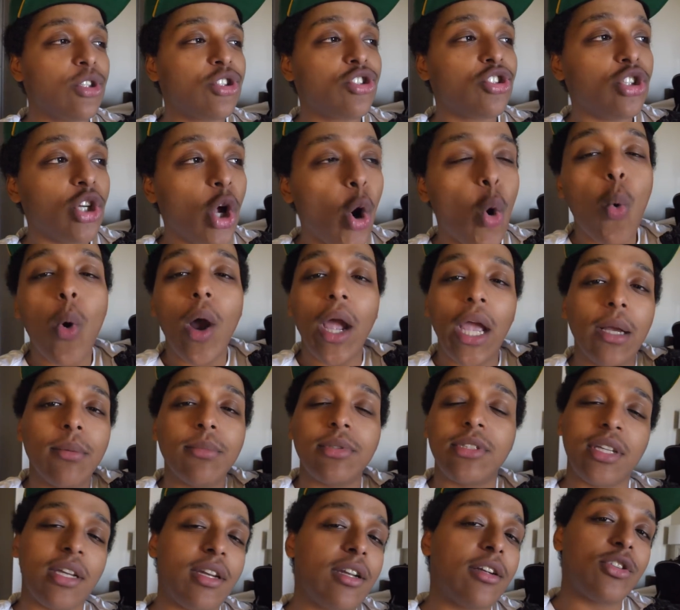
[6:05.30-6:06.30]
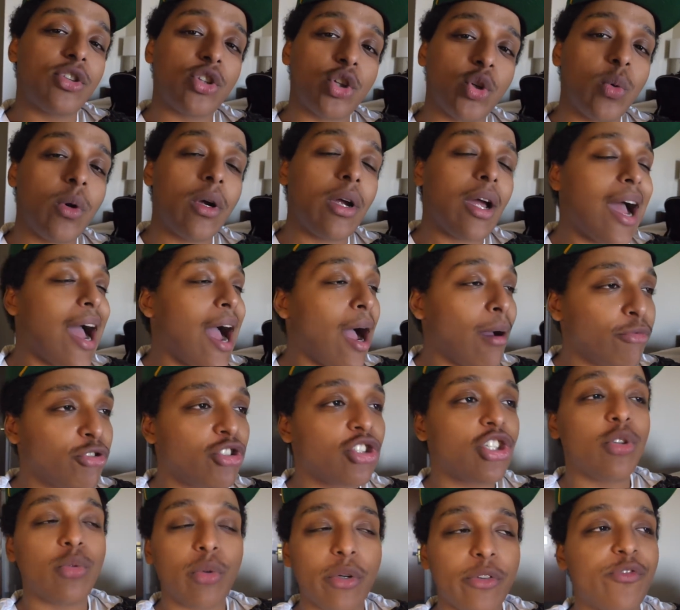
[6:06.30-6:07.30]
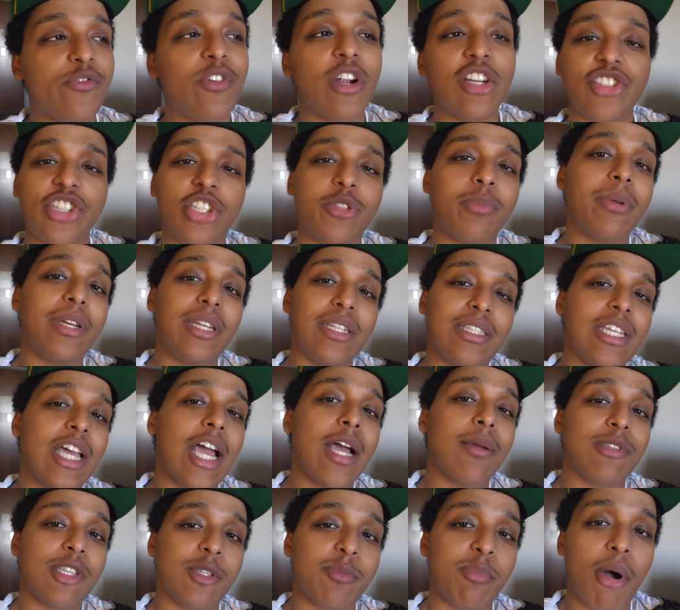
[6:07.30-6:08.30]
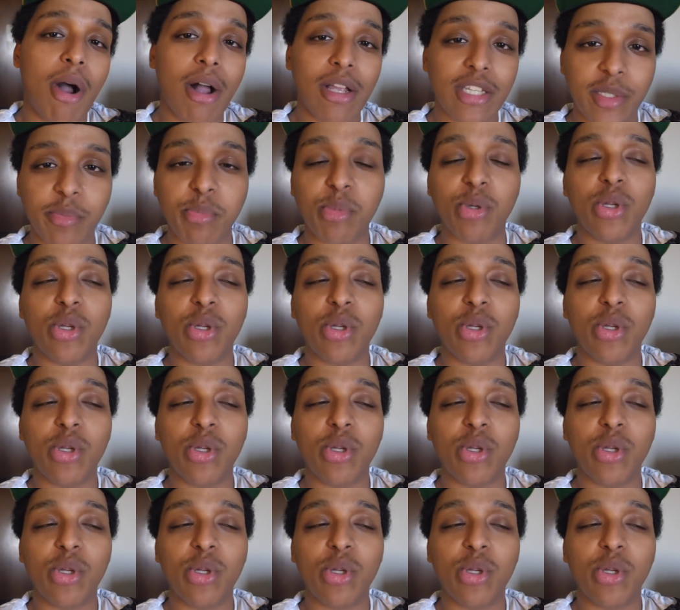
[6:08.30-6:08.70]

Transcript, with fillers: is no way I'm sitting through it. I'm just gonna refresh as many times as possible.